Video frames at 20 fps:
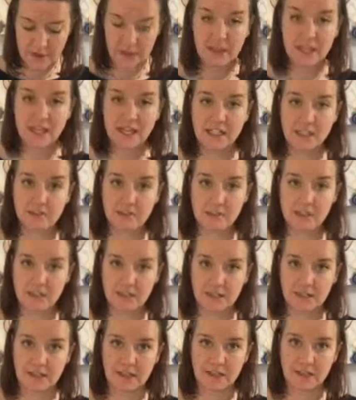engagement
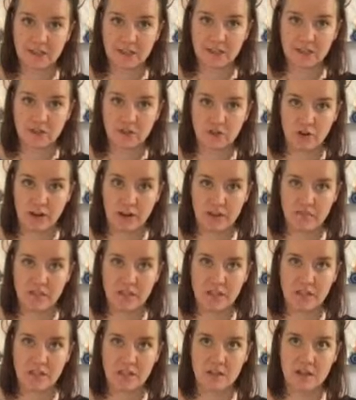is actually
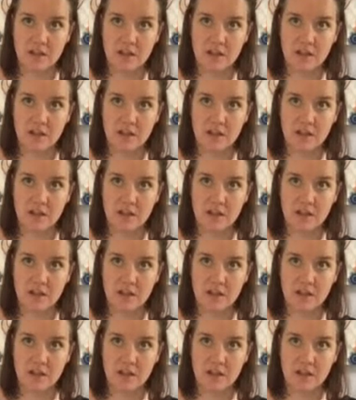driving